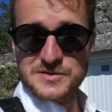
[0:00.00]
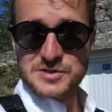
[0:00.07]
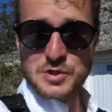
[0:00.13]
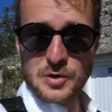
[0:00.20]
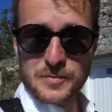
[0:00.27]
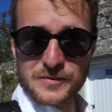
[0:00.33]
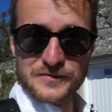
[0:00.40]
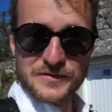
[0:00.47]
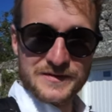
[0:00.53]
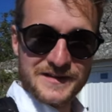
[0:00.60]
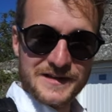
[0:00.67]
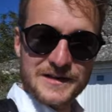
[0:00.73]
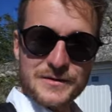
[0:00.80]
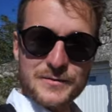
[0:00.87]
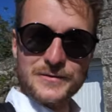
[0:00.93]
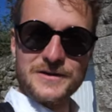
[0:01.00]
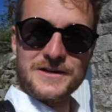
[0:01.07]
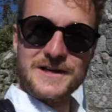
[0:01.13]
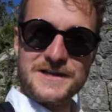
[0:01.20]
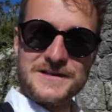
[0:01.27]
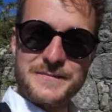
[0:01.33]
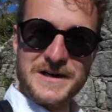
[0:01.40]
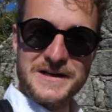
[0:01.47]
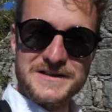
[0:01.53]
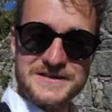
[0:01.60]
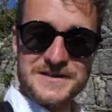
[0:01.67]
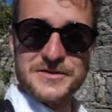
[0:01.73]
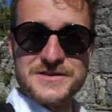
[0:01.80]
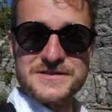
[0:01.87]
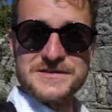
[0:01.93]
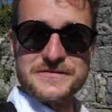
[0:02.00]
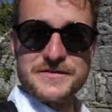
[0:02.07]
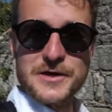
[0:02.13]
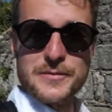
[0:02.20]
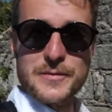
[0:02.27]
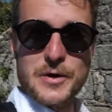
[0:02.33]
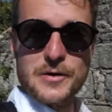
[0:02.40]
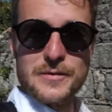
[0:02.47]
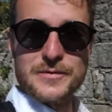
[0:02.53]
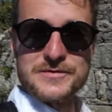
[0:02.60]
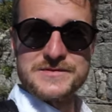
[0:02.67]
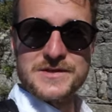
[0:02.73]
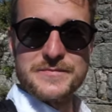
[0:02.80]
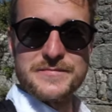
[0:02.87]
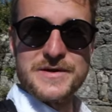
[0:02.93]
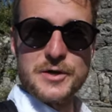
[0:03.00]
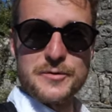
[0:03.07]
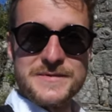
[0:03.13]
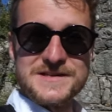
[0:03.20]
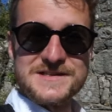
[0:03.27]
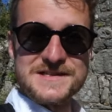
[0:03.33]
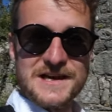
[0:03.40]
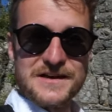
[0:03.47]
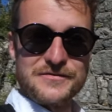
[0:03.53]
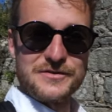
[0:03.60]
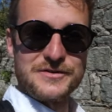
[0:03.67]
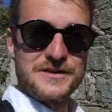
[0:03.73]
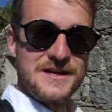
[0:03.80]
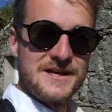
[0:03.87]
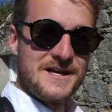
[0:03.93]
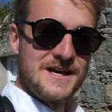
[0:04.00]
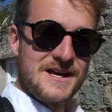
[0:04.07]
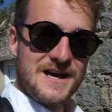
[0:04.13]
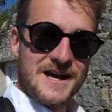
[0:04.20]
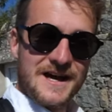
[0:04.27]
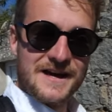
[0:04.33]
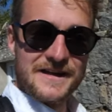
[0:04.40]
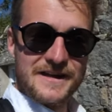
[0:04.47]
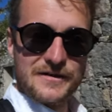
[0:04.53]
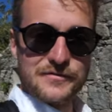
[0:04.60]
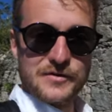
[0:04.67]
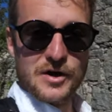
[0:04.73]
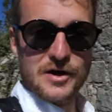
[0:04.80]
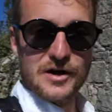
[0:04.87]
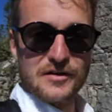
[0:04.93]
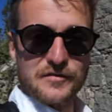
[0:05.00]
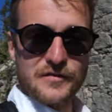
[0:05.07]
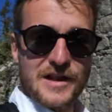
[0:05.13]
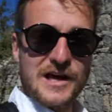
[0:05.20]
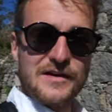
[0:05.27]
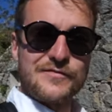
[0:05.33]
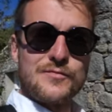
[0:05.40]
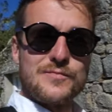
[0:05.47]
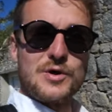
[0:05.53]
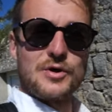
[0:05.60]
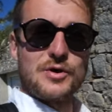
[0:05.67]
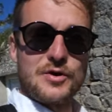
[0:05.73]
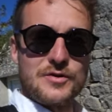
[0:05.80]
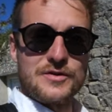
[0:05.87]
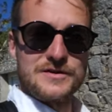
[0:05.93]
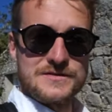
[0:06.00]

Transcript: stop of the day. We're going to head back down into Herm Harbour to the Mermaid Tavern, and I've got a falafel burger that